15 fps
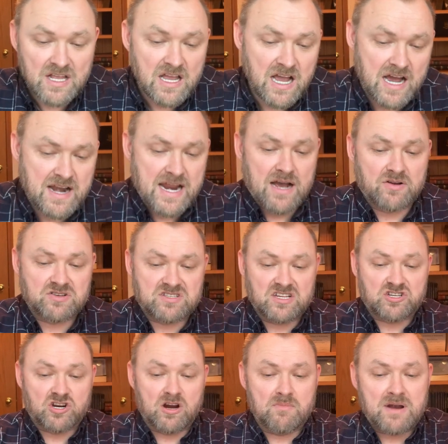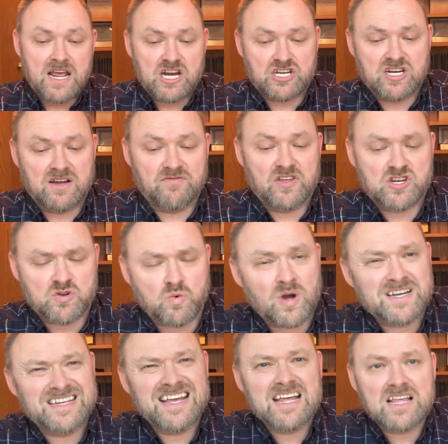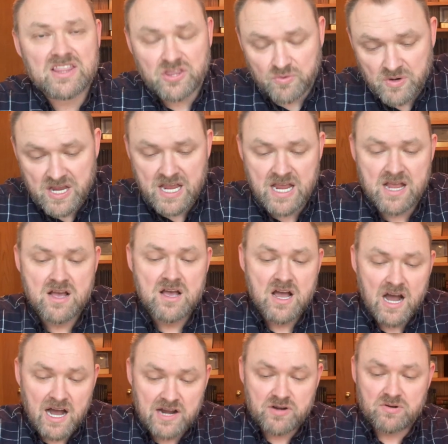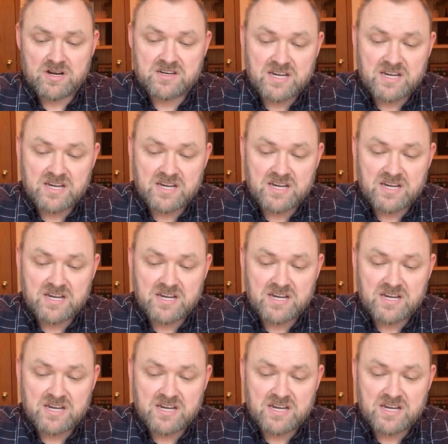announced the termination of the 2300